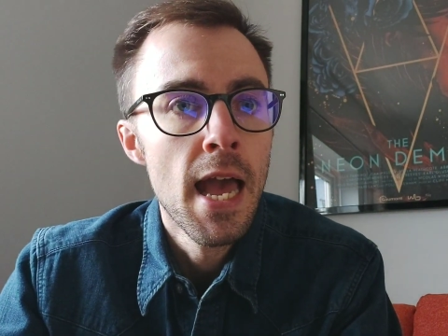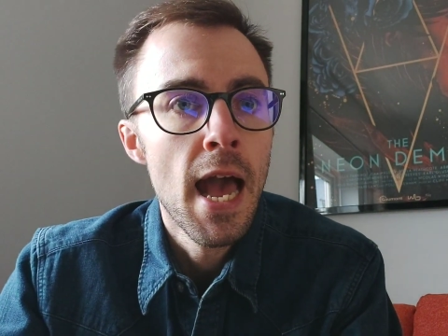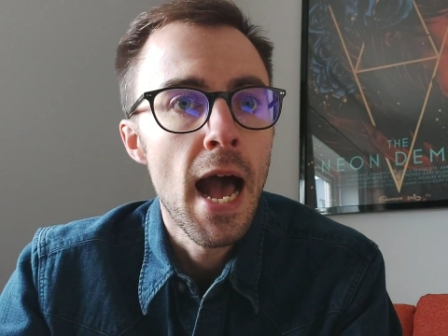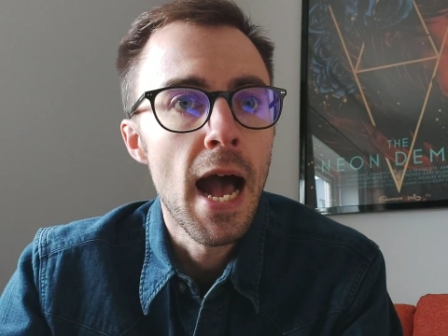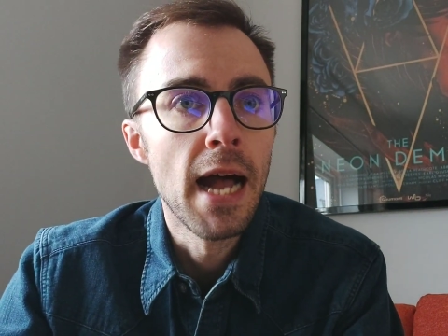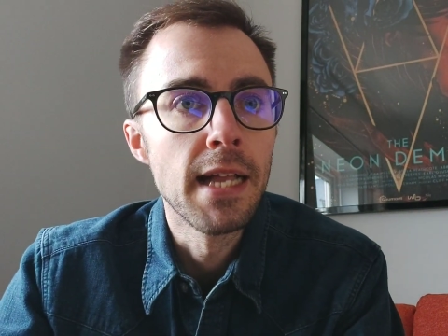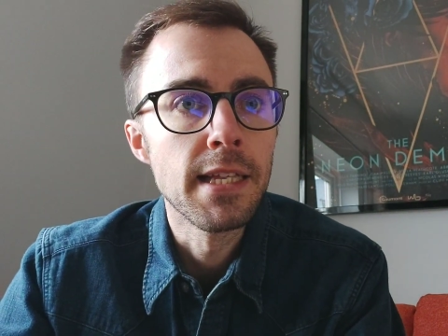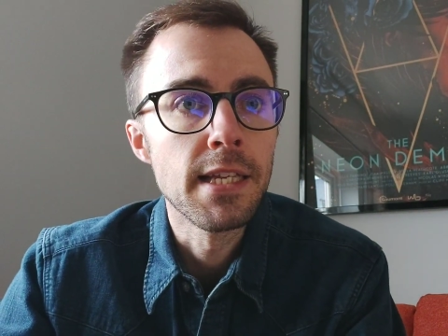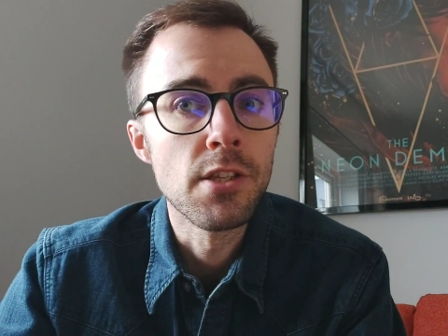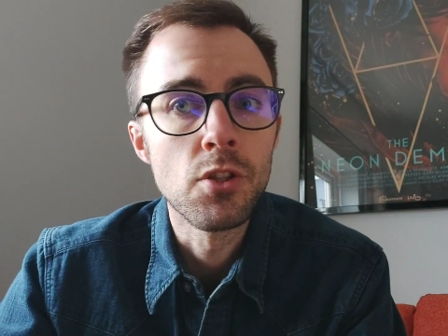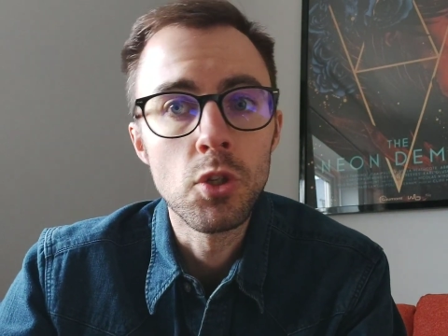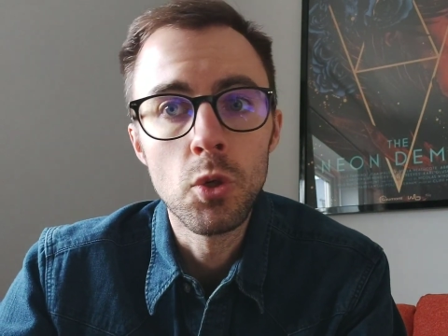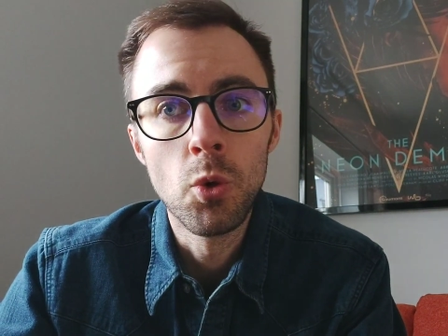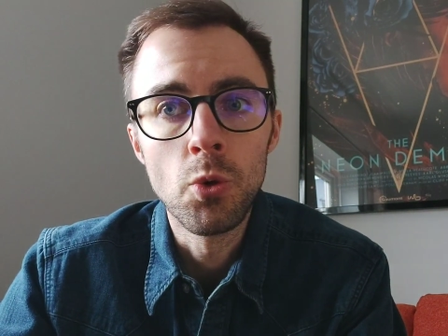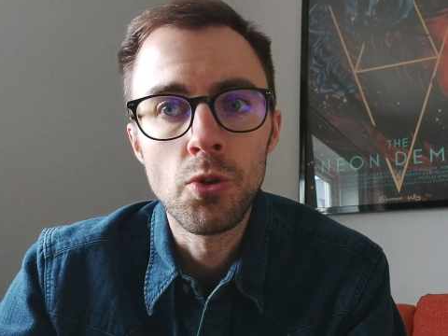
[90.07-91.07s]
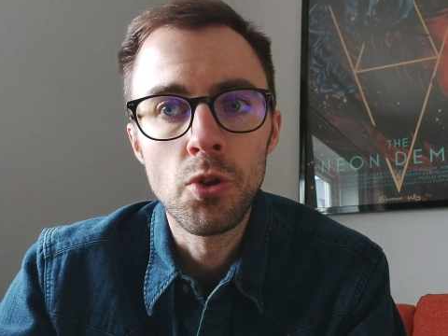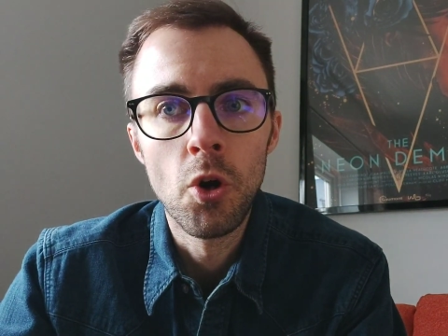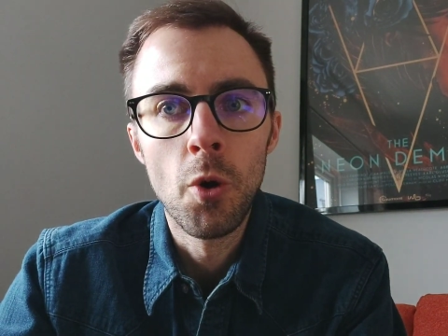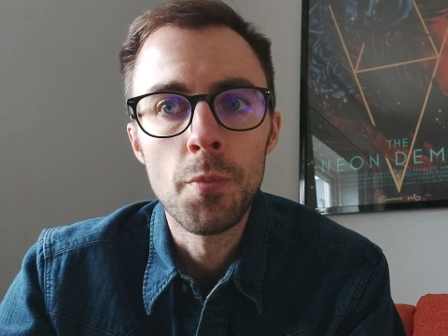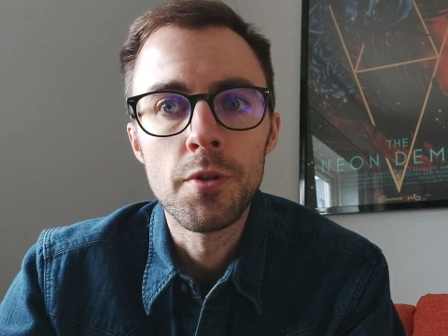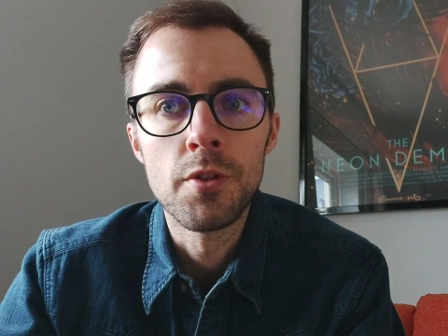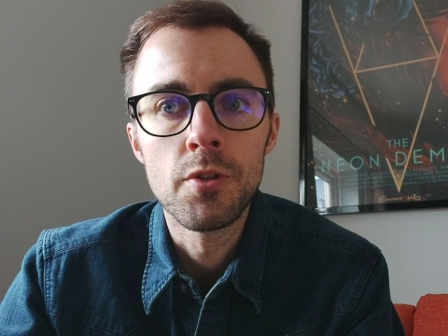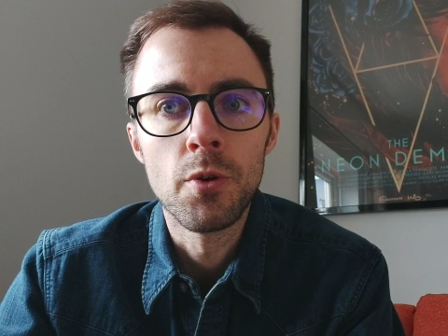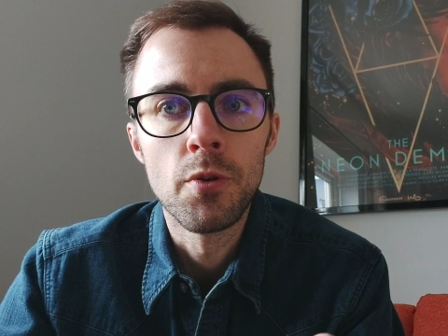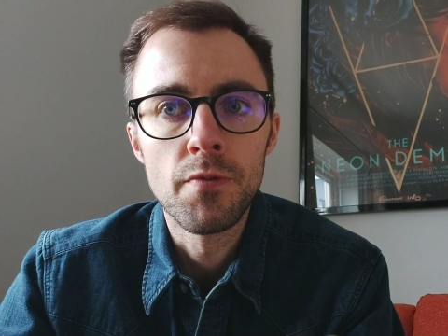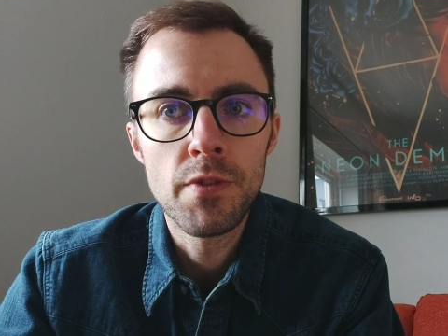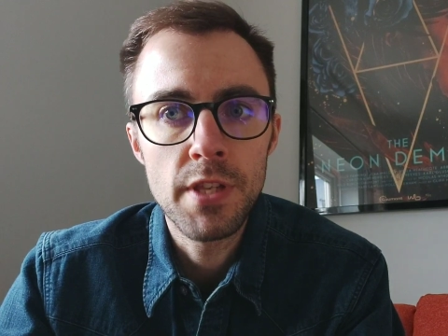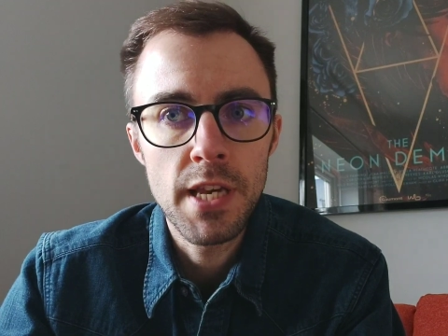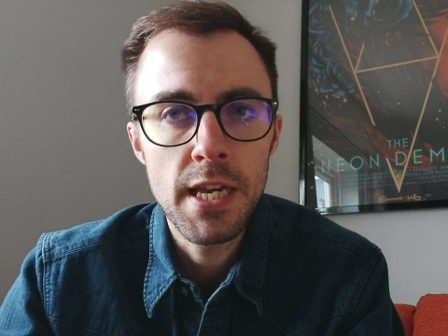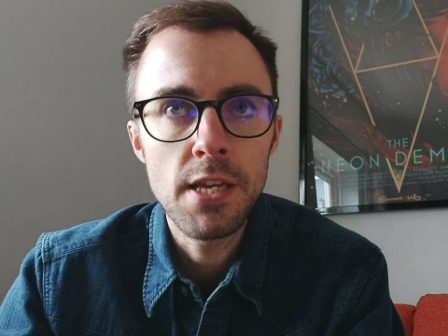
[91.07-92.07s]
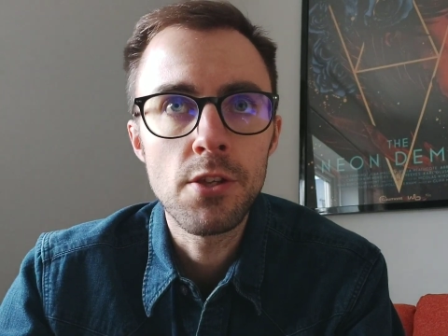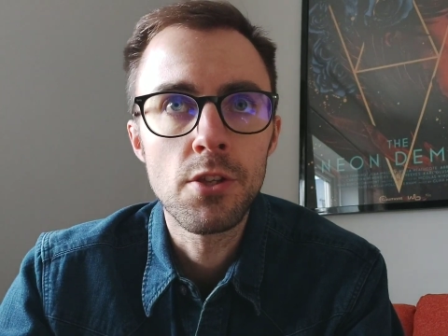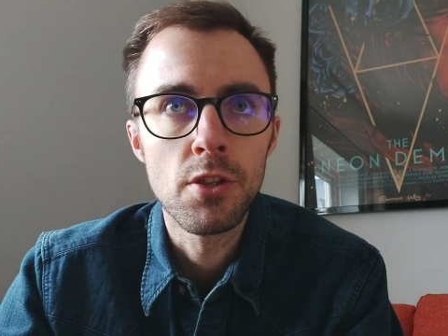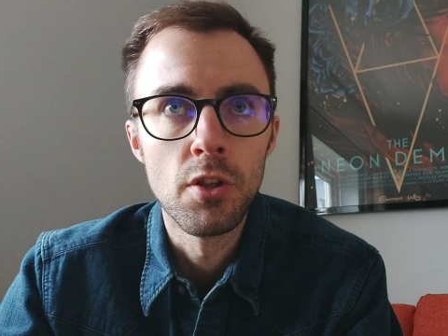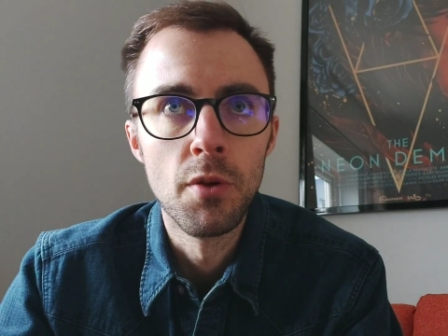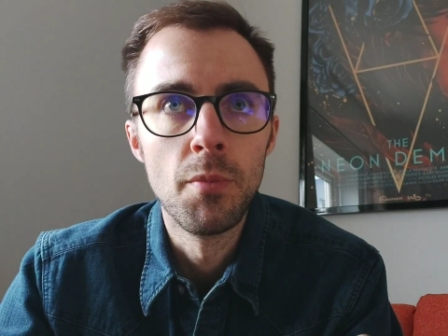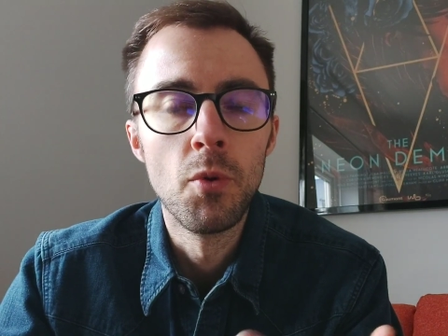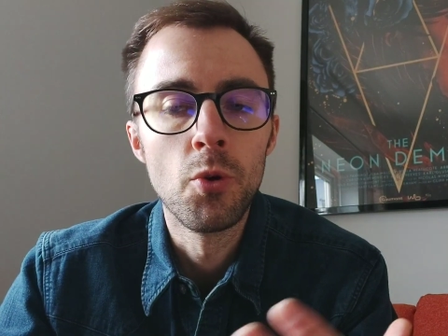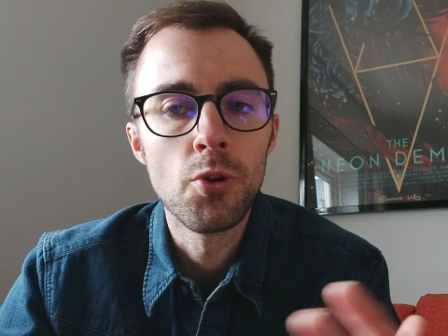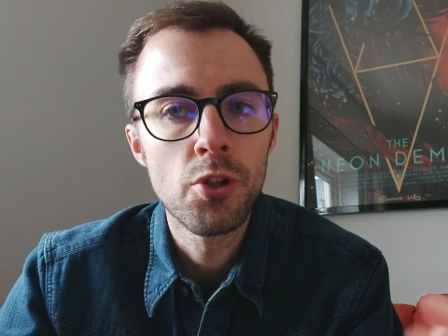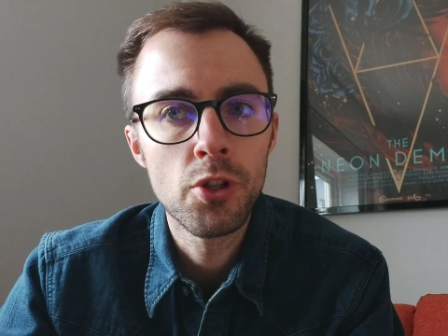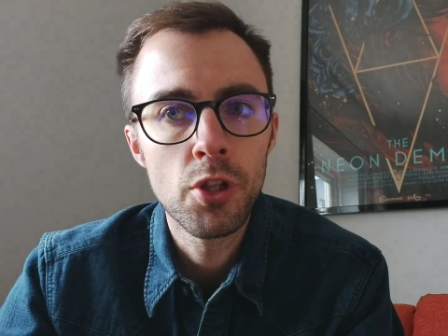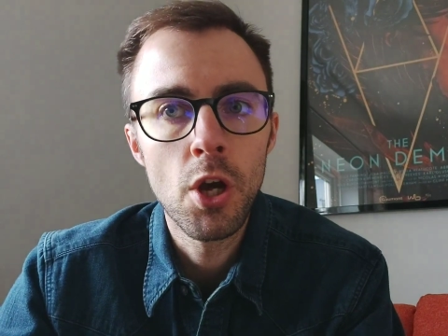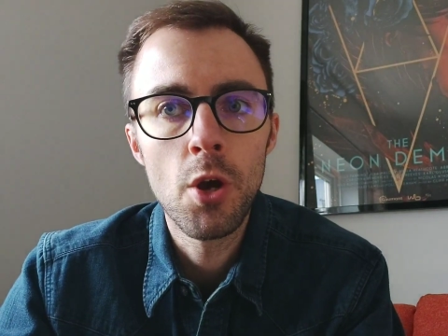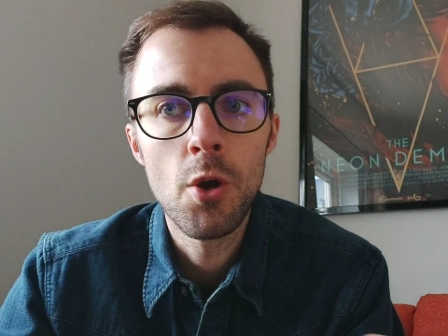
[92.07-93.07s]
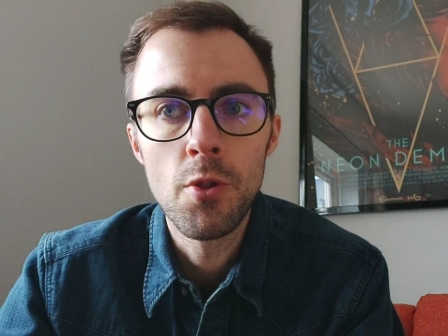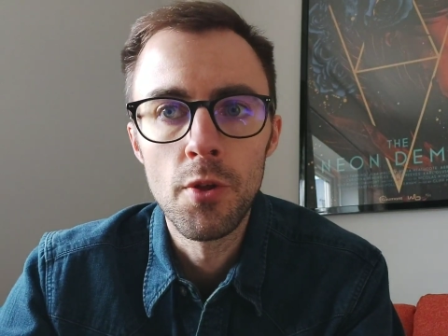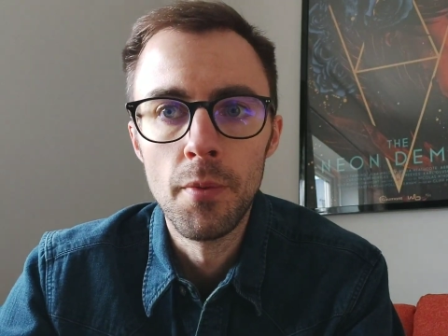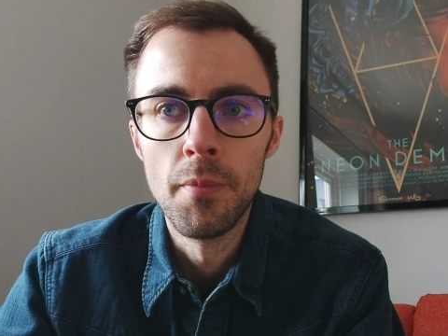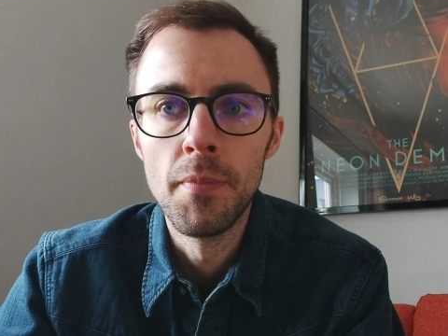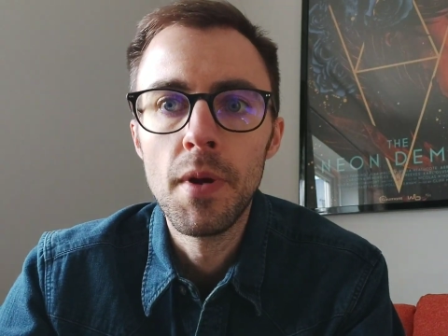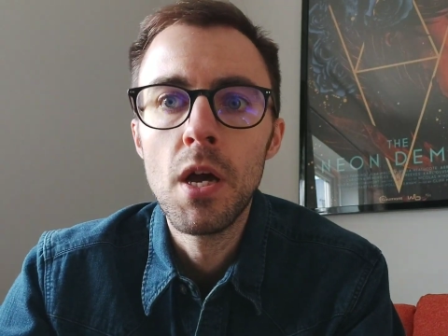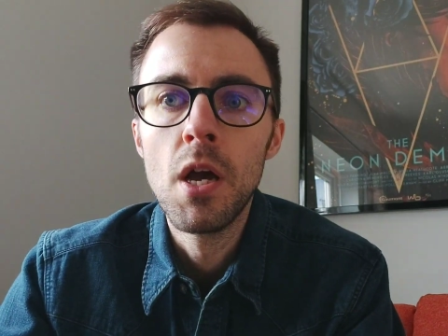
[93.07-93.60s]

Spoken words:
and it's your job to sort of teach them or show them